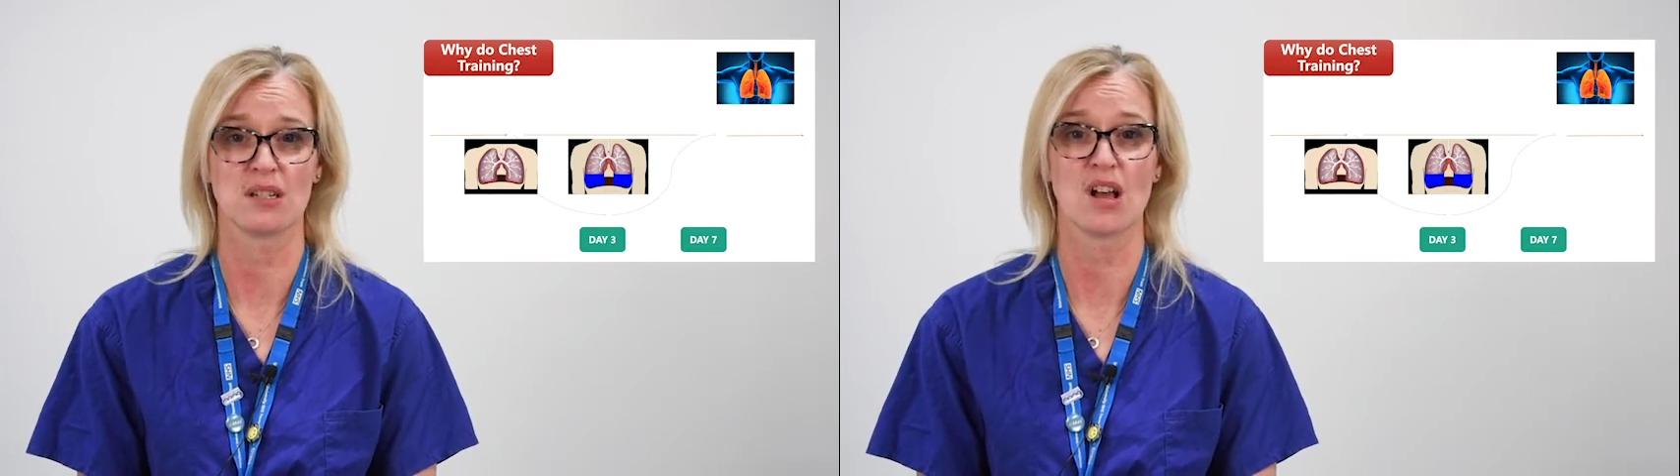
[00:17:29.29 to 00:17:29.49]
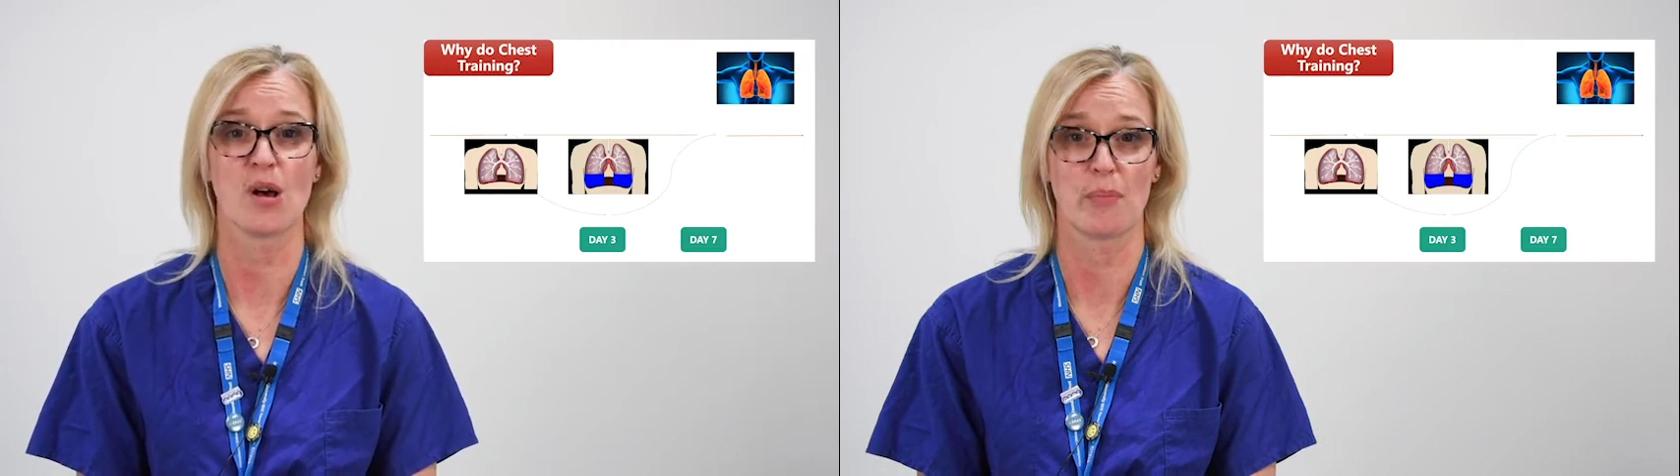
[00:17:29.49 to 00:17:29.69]

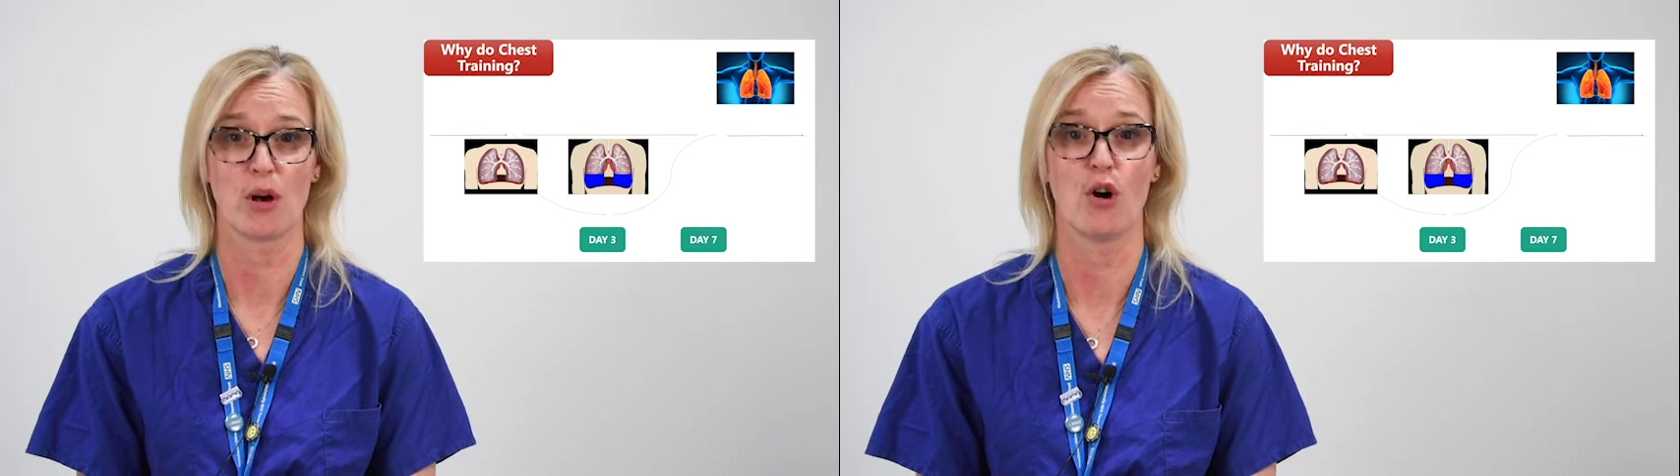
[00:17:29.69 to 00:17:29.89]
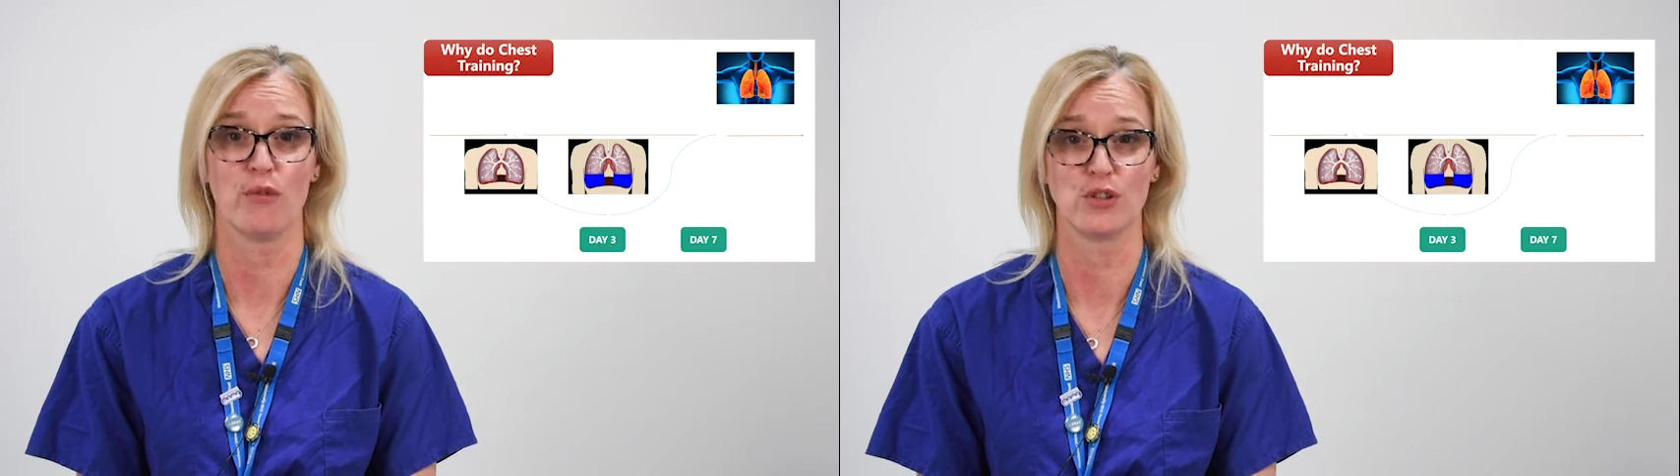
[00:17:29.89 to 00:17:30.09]
up
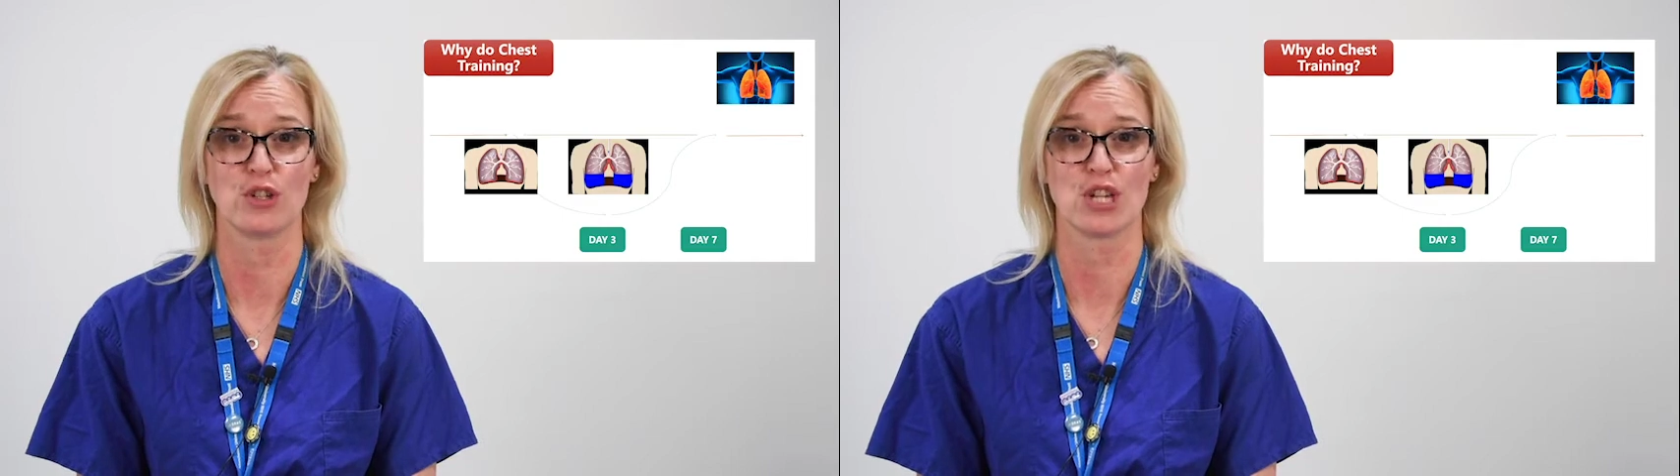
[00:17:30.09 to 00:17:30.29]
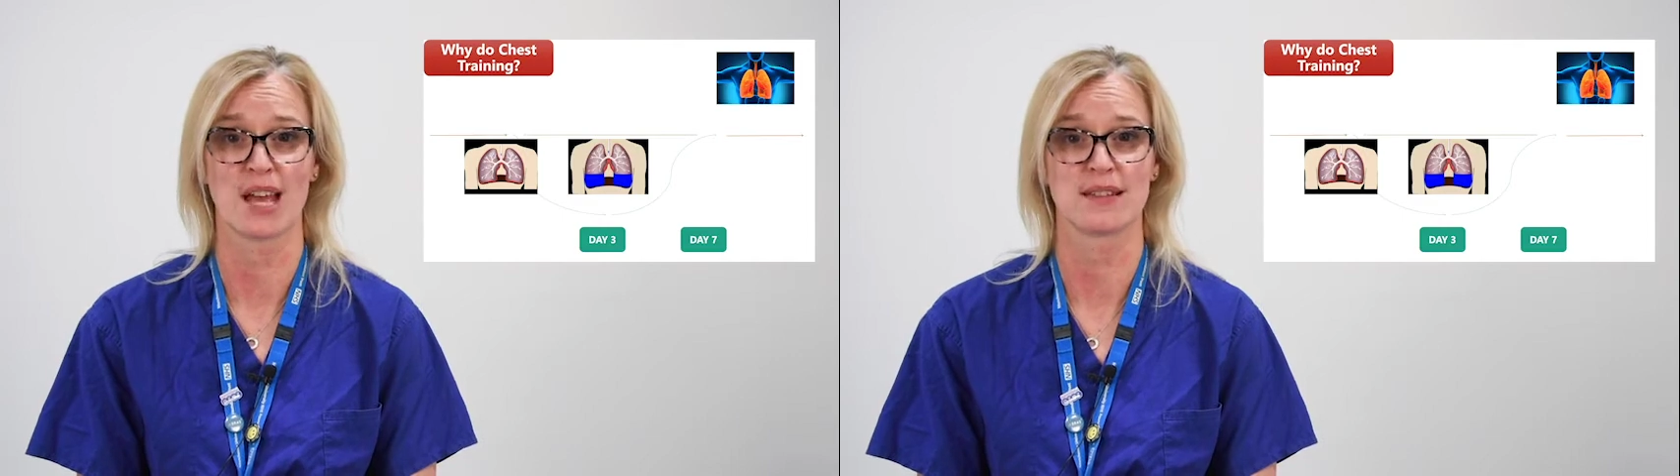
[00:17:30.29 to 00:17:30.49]
off your
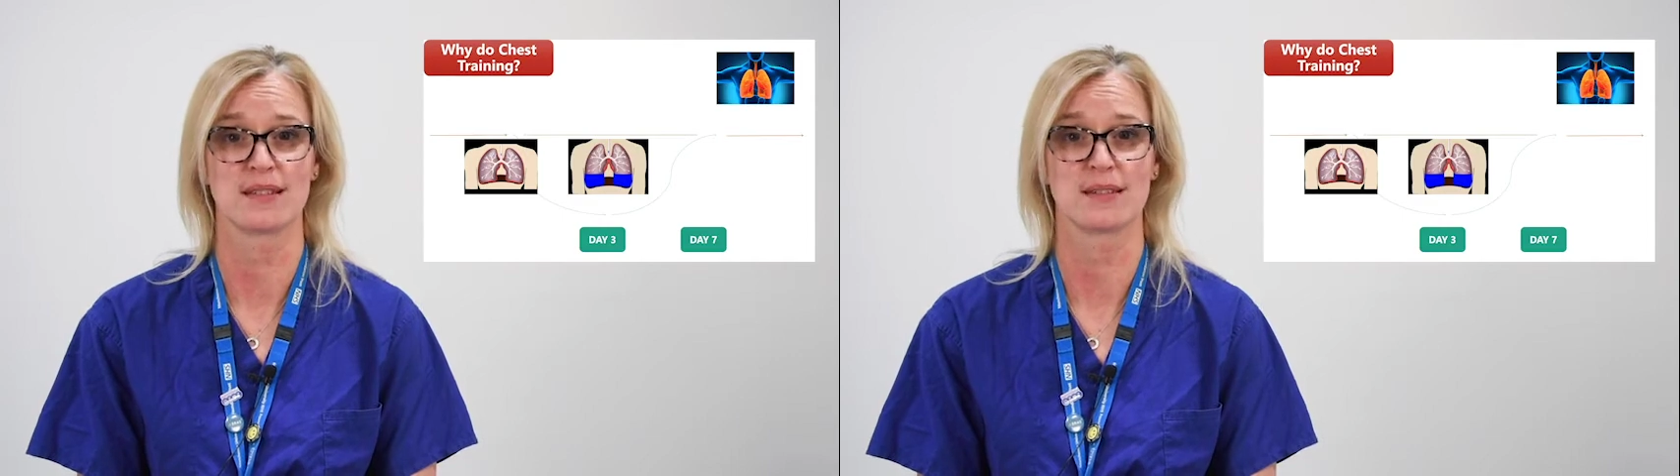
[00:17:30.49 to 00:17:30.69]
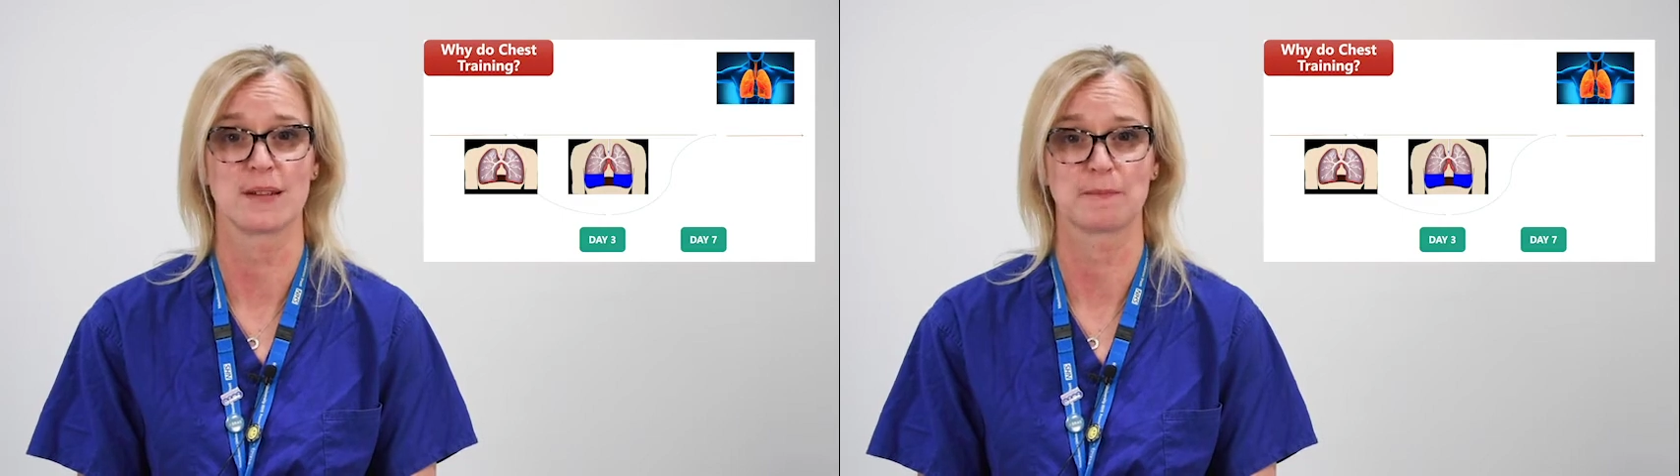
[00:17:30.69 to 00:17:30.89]
chest.